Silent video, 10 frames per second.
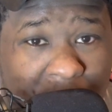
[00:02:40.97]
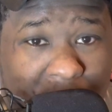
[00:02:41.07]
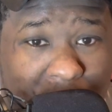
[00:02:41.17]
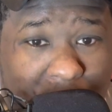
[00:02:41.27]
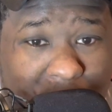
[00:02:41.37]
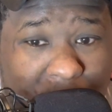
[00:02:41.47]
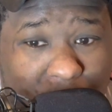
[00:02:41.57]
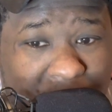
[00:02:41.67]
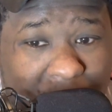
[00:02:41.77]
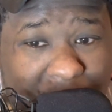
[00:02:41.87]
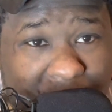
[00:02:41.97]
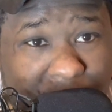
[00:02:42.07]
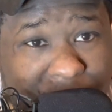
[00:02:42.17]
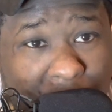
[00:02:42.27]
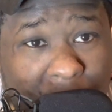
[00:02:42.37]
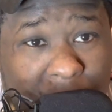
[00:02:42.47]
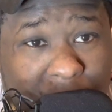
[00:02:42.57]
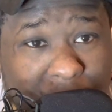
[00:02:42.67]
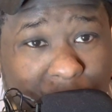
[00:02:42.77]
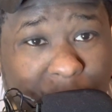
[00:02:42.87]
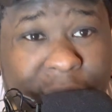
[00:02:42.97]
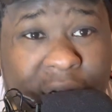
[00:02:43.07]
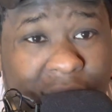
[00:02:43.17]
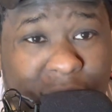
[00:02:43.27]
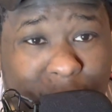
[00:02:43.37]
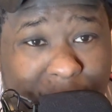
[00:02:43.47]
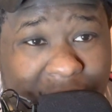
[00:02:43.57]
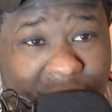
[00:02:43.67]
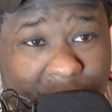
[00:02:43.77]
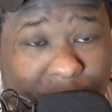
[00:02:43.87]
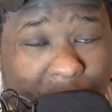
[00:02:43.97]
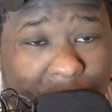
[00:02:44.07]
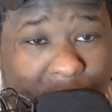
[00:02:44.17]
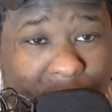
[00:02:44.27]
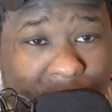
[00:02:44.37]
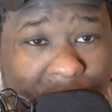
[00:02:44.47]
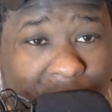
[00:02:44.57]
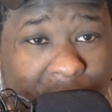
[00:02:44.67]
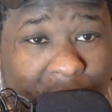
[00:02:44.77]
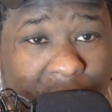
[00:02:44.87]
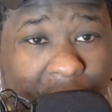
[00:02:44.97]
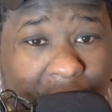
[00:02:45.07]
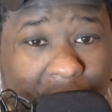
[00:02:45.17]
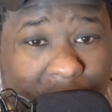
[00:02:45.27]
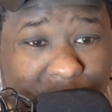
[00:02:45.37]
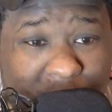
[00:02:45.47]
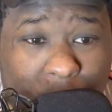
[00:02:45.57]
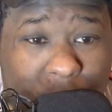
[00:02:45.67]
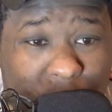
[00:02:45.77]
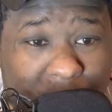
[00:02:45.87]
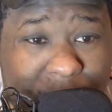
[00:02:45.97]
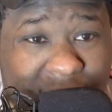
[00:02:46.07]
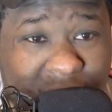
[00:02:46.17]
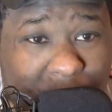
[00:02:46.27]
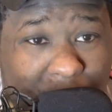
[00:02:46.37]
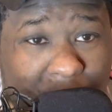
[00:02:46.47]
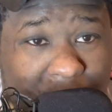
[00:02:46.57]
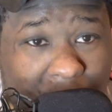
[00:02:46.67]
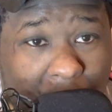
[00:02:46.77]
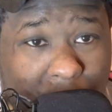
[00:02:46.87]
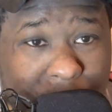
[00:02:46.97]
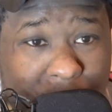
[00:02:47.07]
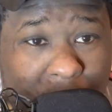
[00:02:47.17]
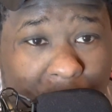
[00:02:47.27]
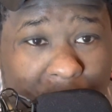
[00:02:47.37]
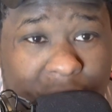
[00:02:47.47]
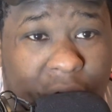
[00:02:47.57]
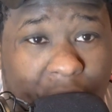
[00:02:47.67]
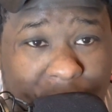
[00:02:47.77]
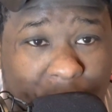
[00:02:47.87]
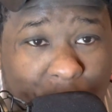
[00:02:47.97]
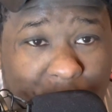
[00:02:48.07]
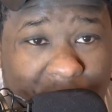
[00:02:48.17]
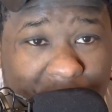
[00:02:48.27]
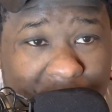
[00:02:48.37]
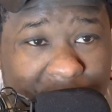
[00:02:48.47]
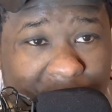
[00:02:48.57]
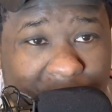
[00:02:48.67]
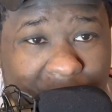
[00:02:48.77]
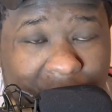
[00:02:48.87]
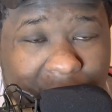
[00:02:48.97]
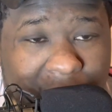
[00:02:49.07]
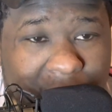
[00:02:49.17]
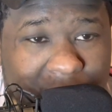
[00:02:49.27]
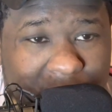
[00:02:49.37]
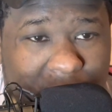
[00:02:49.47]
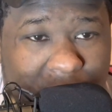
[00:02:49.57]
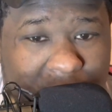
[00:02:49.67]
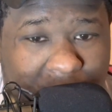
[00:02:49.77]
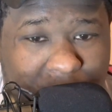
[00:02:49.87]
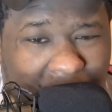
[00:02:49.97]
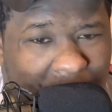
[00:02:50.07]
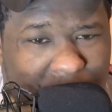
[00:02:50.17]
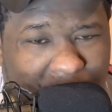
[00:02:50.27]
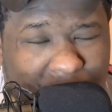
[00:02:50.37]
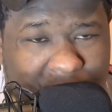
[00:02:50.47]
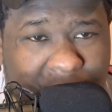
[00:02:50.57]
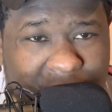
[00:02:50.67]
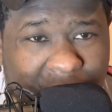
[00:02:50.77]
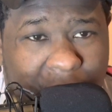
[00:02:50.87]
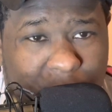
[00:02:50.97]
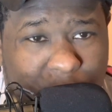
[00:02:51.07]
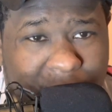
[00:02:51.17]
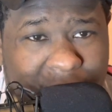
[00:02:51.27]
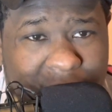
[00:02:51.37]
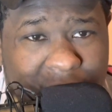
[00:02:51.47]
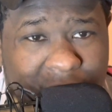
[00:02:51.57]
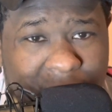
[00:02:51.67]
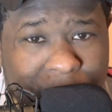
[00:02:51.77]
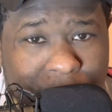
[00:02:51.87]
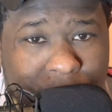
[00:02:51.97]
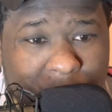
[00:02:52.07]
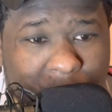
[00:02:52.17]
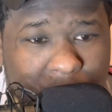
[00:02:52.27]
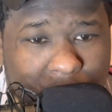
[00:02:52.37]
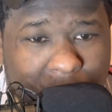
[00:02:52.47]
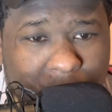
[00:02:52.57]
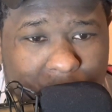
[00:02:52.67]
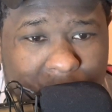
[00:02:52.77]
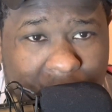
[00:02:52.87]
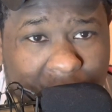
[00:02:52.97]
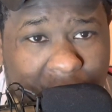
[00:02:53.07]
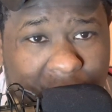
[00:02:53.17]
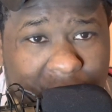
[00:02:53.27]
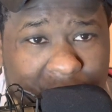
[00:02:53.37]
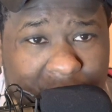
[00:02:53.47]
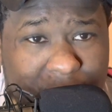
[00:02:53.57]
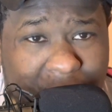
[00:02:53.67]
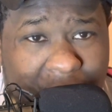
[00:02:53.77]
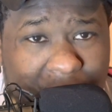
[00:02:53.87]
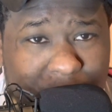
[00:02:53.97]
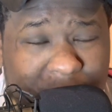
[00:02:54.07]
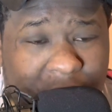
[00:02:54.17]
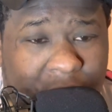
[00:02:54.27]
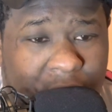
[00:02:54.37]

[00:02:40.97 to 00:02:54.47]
you know, someone that made him fall more in love with basketball, showed him what basketball could offer on and off the court. And sometimes those things outweigh, you know, the good sometimes.